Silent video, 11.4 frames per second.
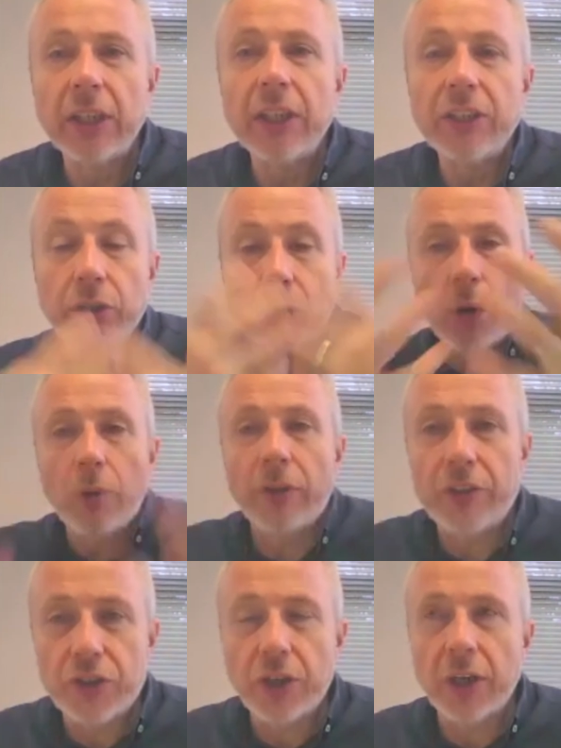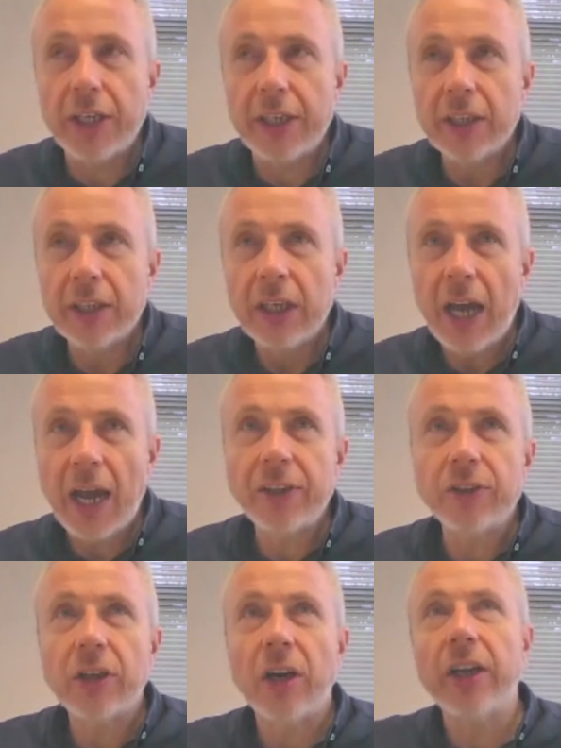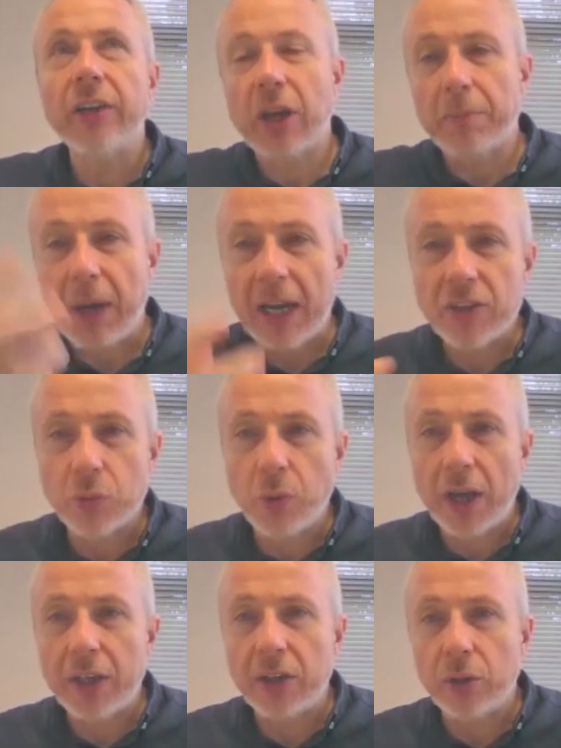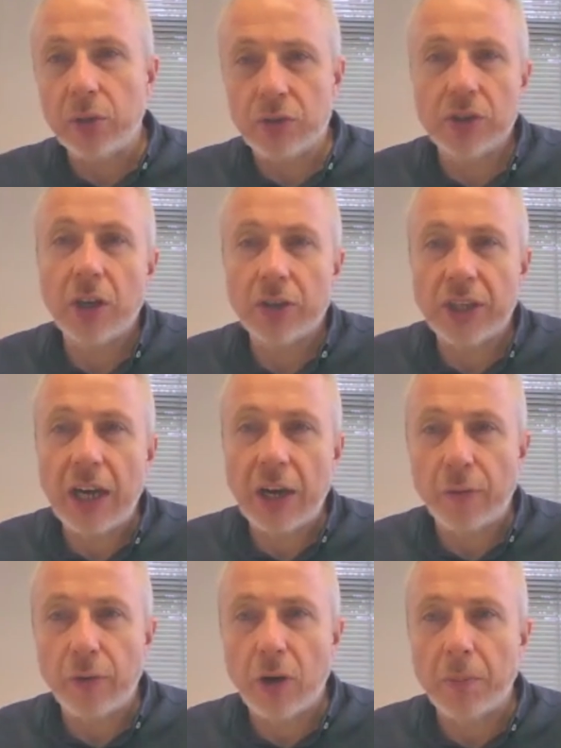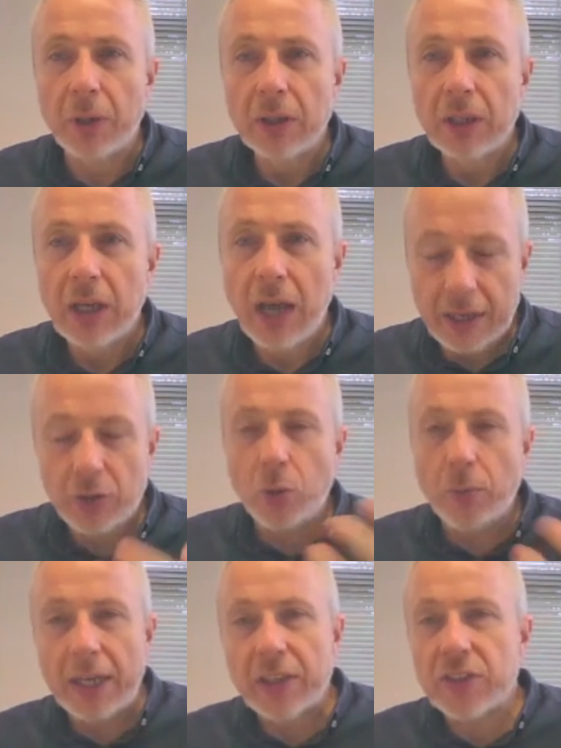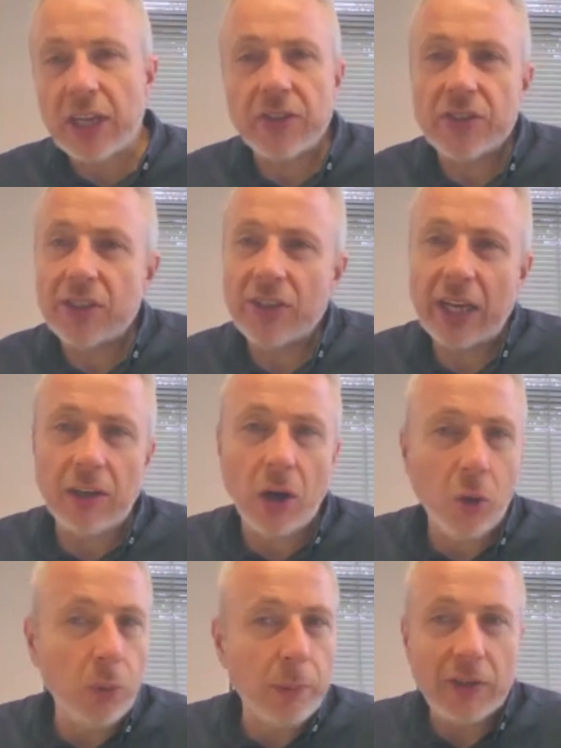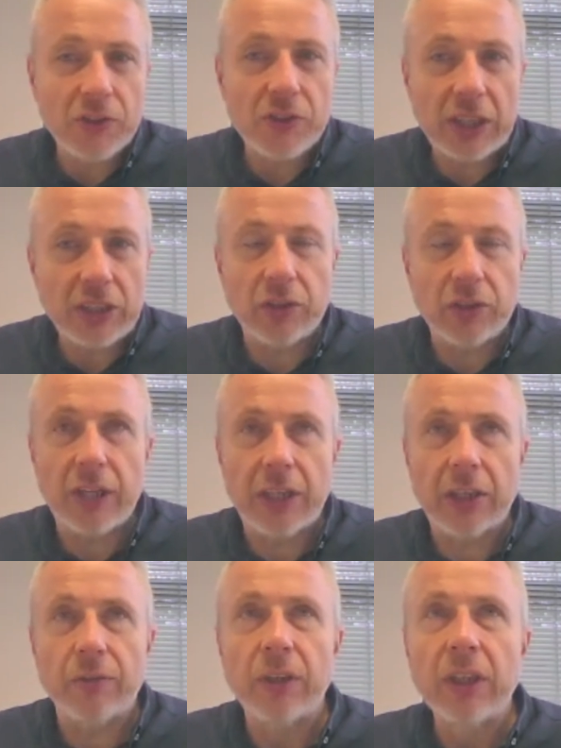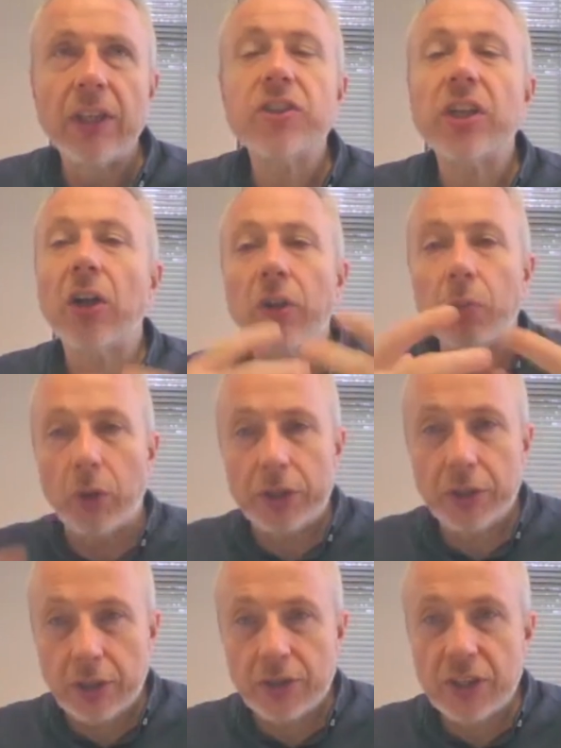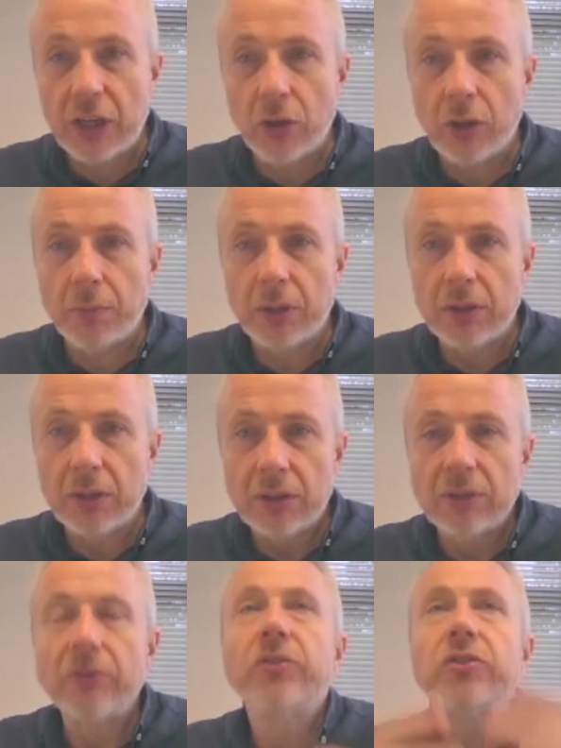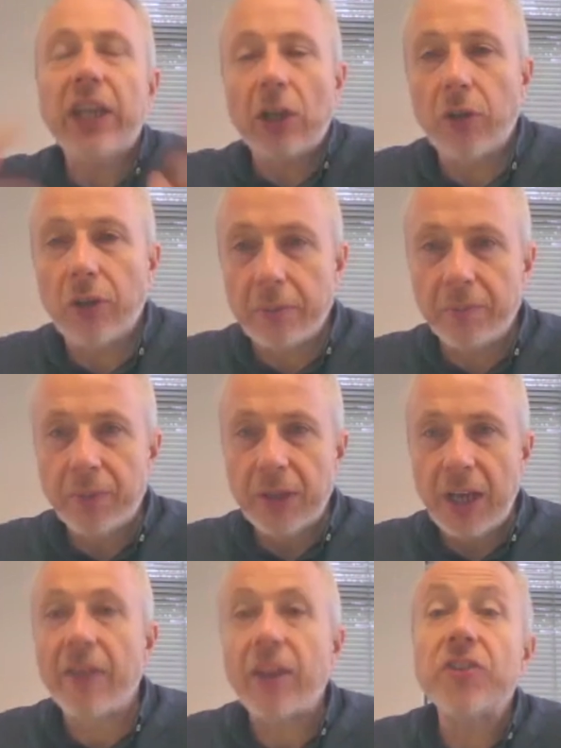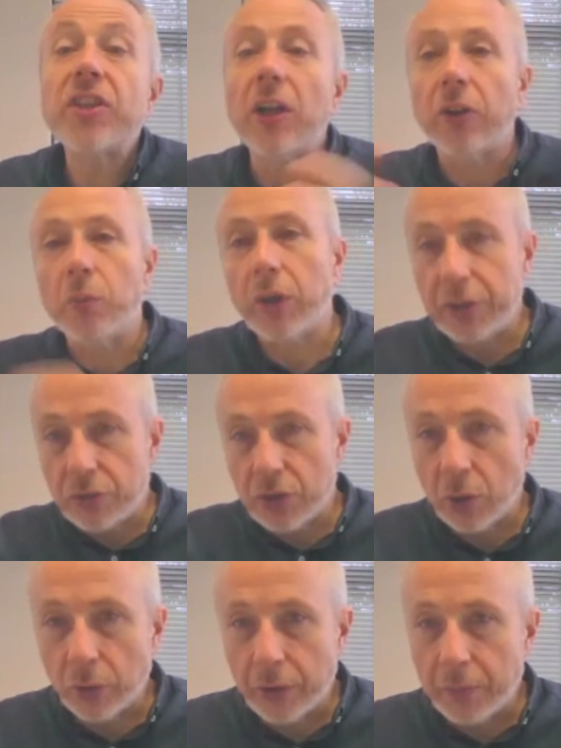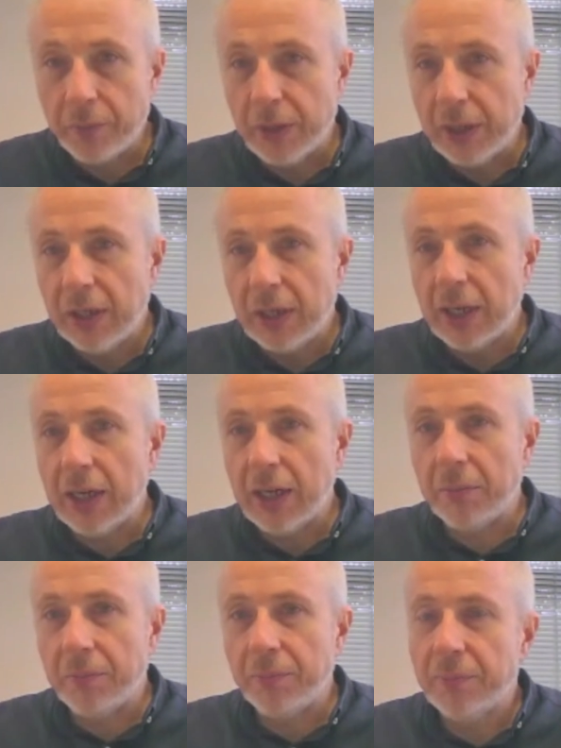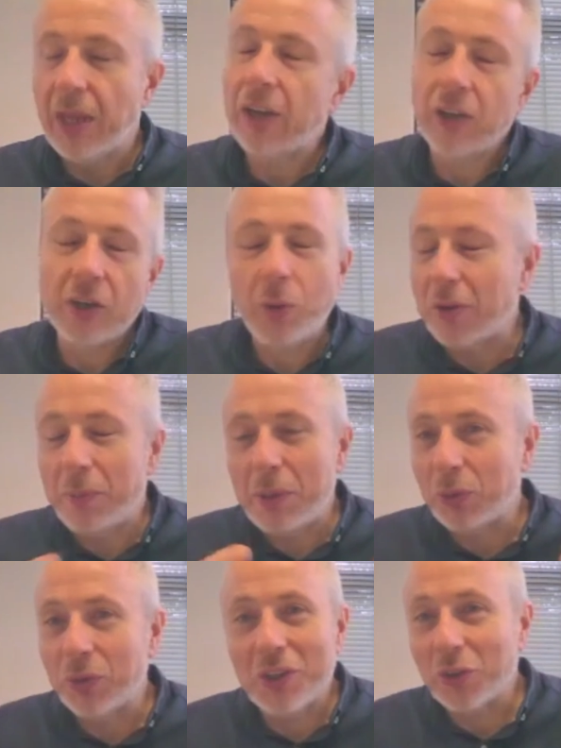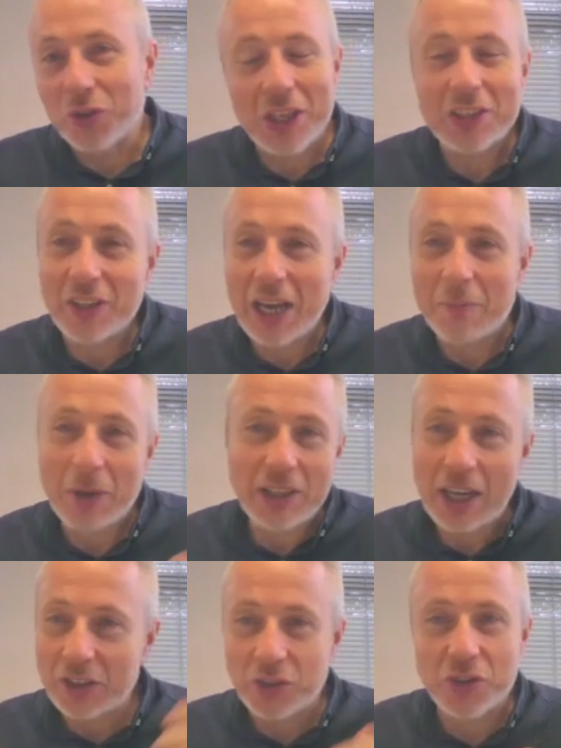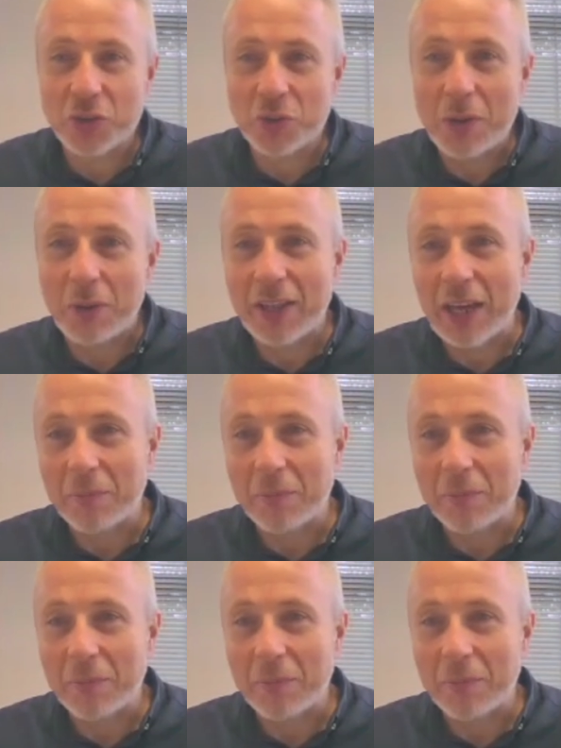you go on this journey and you kind of come back to where you started out from, and it all makes sense. It's that whole presentation thing of tell them what you're going to tell them, and then tell them what you told them. I don't know whether people still stick to that. My dad used to swear like that,